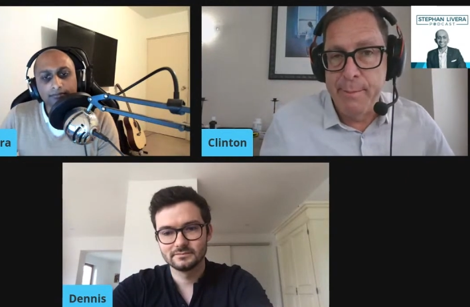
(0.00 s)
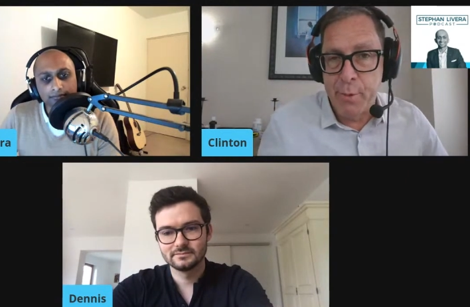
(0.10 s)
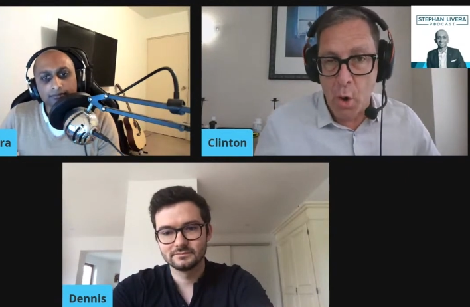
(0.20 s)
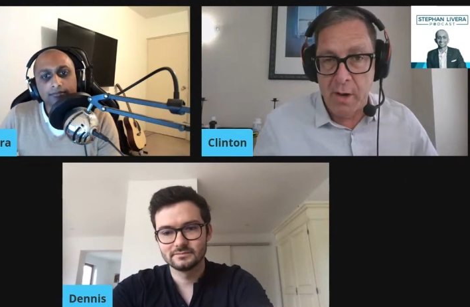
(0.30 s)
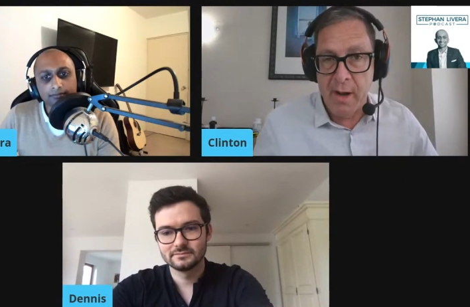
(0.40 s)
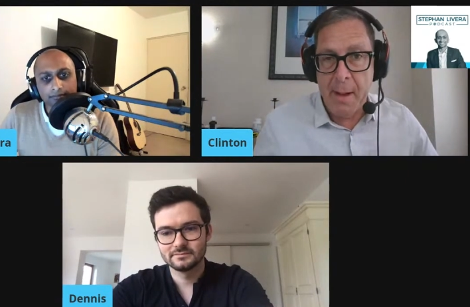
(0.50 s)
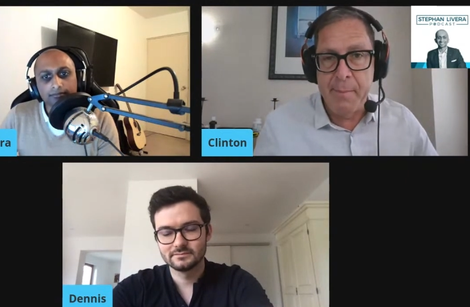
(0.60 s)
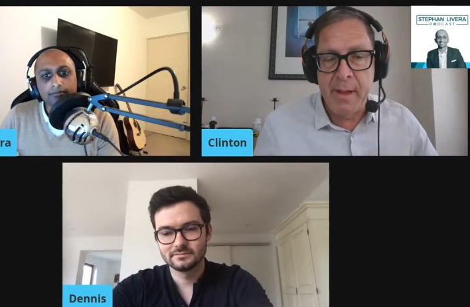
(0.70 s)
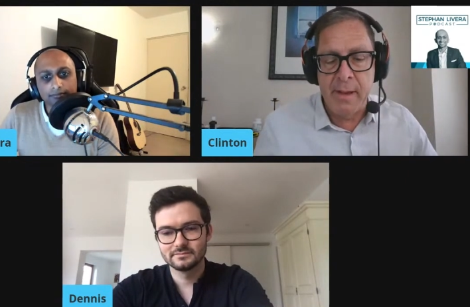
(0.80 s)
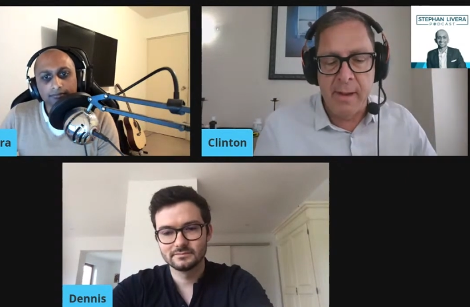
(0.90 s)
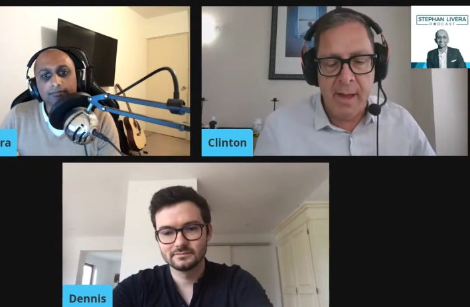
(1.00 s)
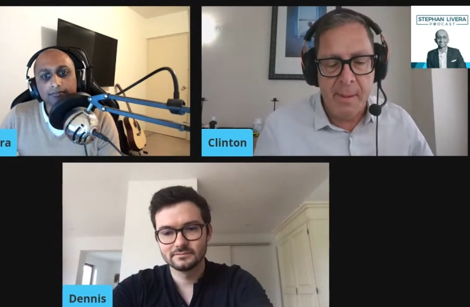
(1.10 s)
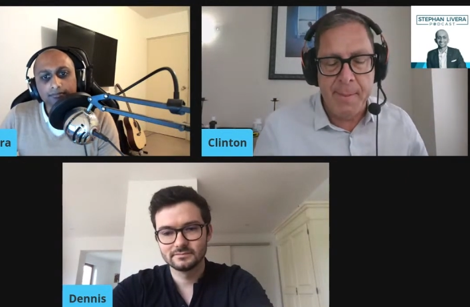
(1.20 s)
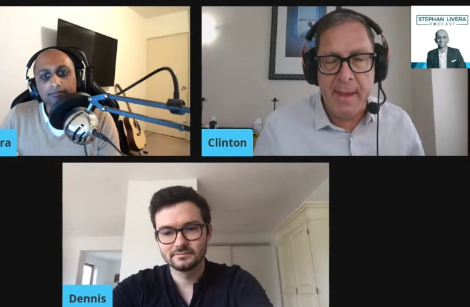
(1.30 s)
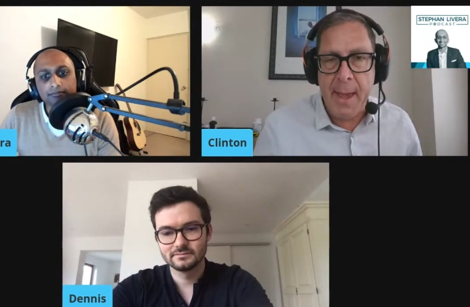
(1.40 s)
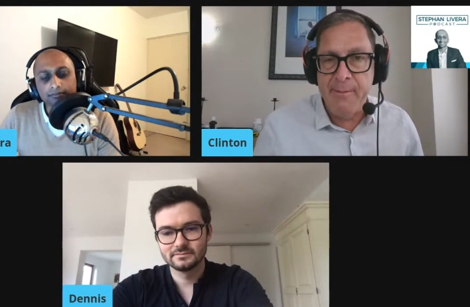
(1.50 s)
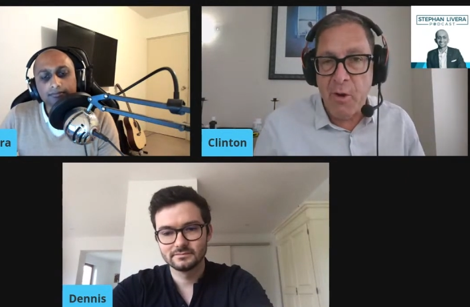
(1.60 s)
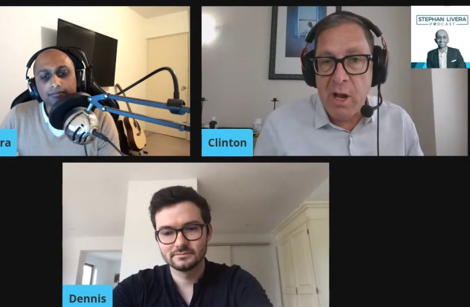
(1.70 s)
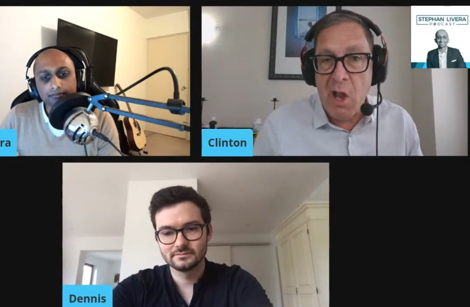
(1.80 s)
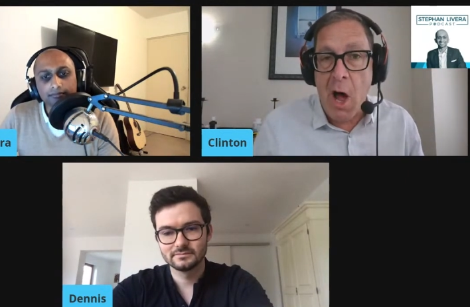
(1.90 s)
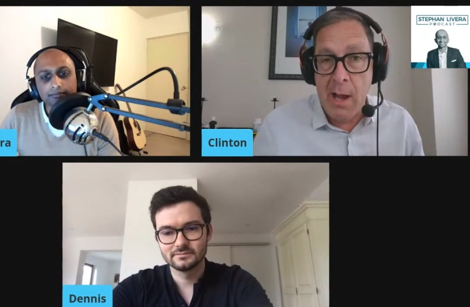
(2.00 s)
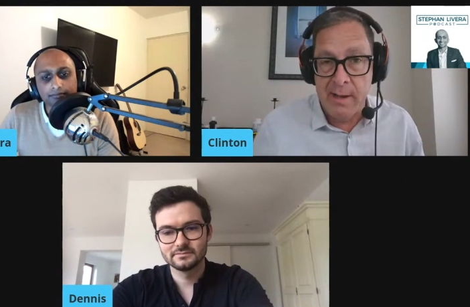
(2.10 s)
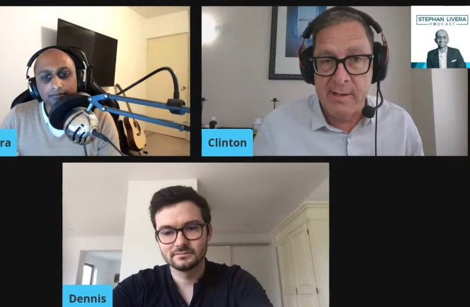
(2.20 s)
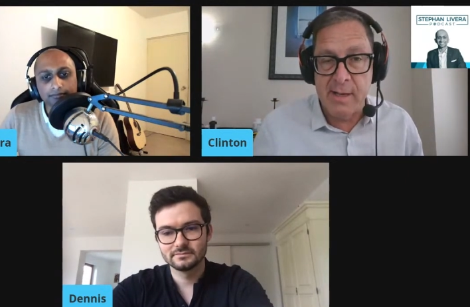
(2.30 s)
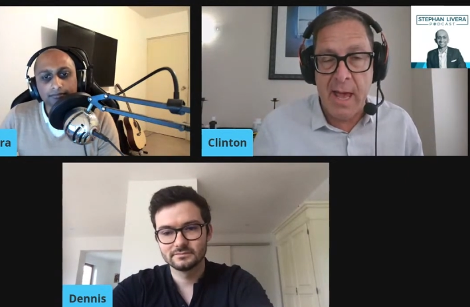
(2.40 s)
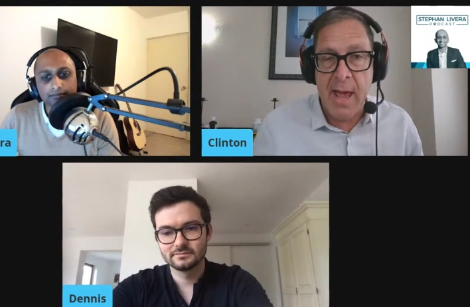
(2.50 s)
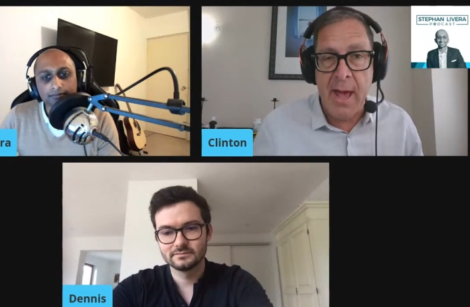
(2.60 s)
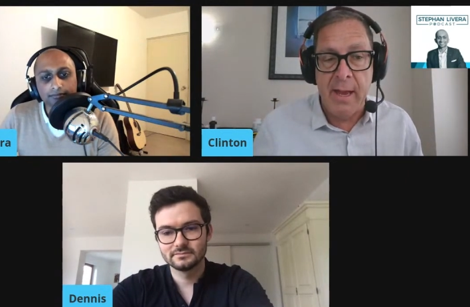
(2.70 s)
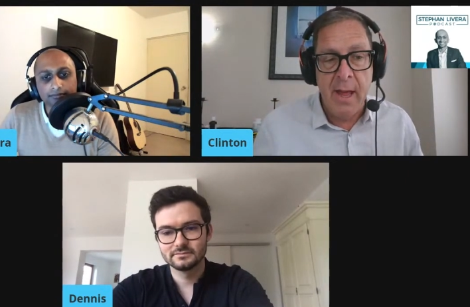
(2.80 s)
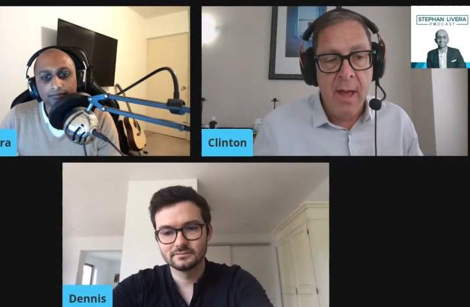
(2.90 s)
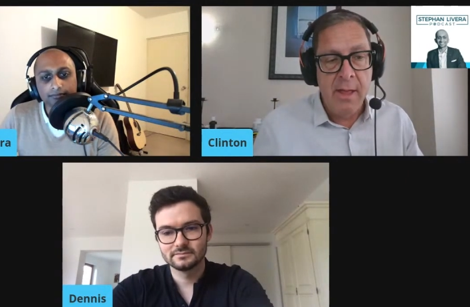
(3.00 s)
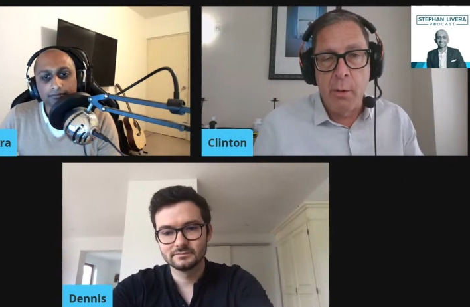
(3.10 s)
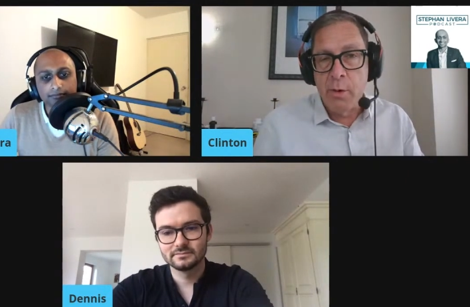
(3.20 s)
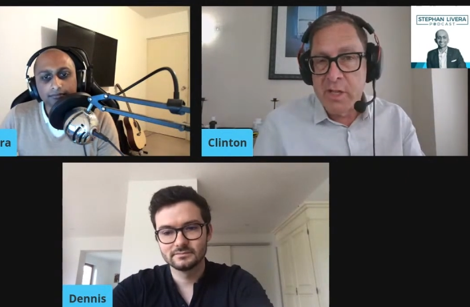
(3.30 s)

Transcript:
Speaker 1: broken up and uh, it became very lawless and there